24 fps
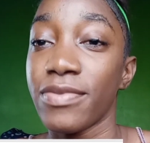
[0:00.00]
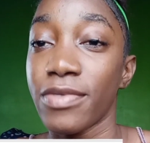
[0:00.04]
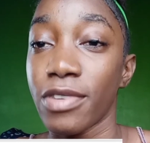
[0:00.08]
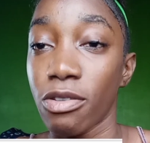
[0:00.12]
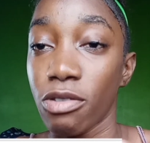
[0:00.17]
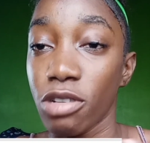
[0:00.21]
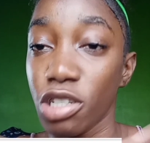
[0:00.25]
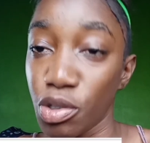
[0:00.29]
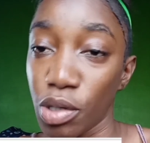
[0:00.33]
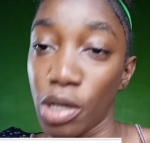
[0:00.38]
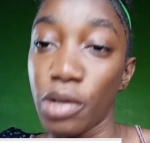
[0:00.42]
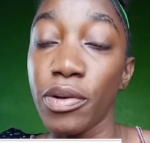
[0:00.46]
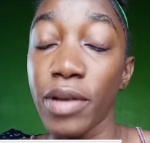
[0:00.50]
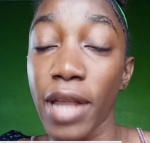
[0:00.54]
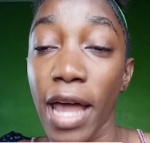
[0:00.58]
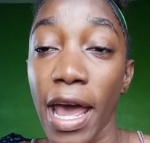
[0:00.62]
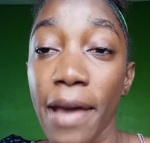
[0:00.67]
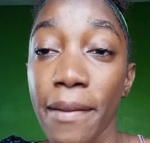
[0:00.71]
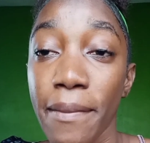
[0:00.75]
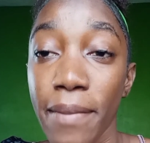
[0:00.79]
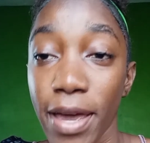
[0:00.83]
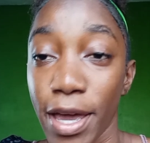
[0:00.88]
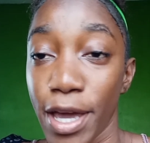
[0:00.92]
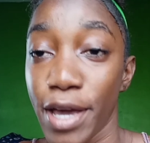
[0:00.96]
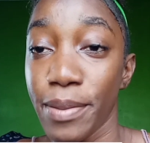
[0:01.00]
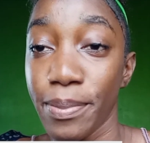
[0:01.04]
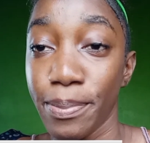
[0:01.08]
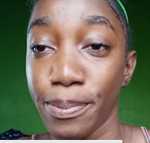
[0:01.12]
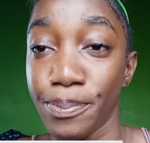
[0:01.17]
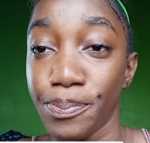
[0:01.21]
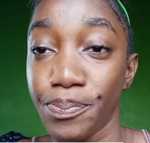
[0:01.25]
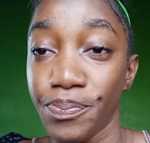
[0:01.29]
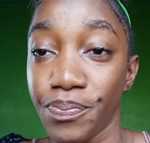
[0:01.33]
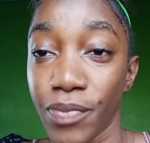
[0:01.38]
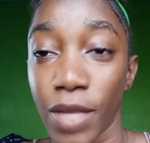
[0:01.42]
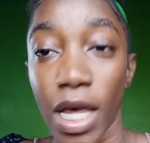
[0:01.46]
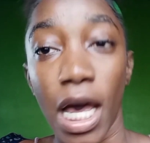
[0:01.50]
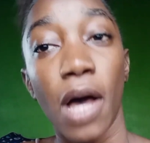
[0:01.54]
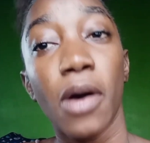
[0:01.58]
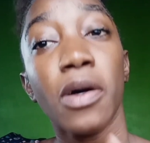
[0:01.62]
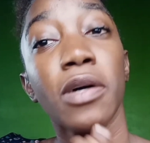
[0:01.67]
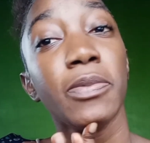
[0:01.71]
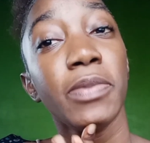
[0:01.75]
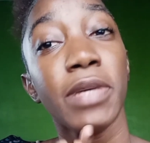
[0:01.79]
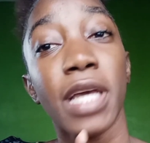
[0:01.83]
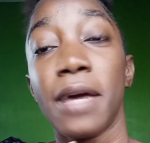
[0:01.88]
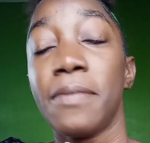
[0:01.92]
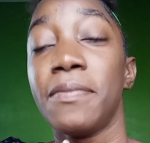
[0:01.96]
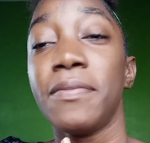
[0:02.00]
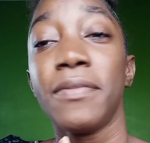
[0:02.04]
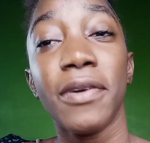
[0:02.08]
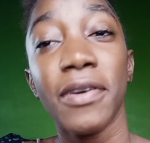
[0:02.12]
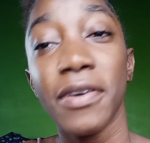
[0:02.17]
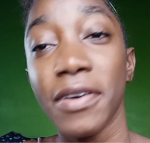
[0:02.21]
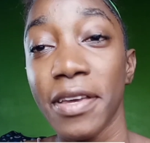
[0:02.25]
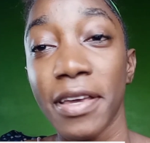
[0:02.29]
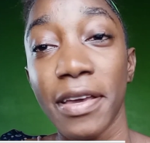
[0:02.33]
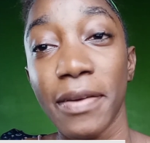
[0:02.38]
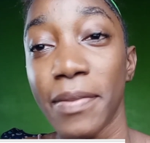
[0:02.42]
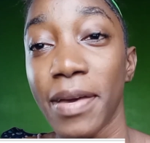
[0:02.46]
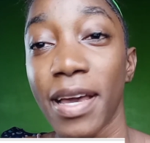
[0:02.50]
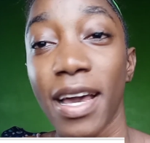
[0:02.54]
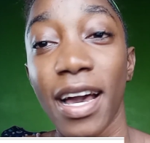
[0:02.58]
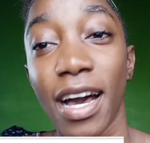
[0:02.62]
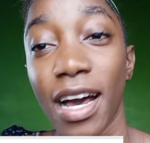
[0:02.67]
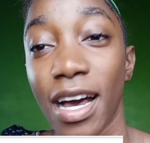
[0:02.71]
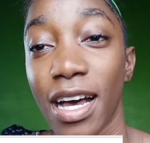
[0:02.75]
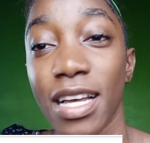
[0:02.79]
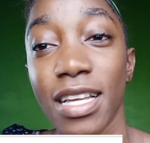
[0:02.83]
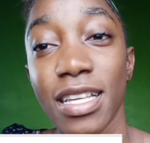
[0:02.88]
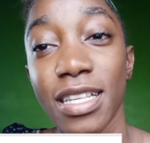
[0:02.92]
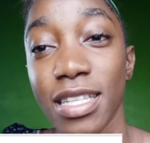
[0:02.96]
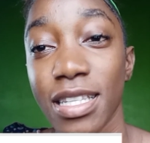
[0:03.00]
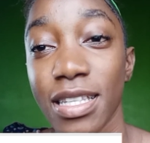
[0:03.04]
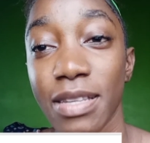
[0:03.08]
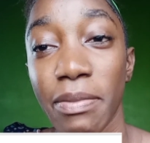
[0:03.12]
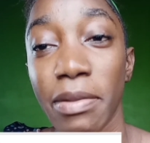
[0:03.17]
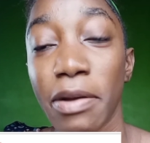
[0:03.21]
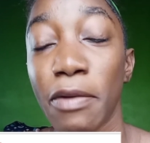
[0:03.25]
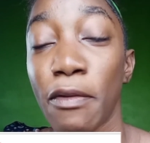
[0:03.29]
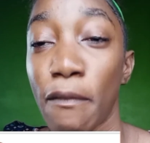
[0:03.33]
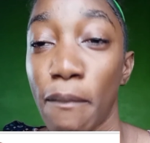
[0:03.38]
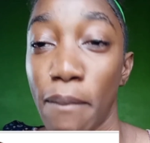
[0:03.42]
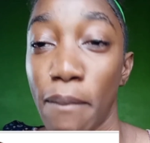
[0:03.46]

which one would I be? I would be a monkey because I love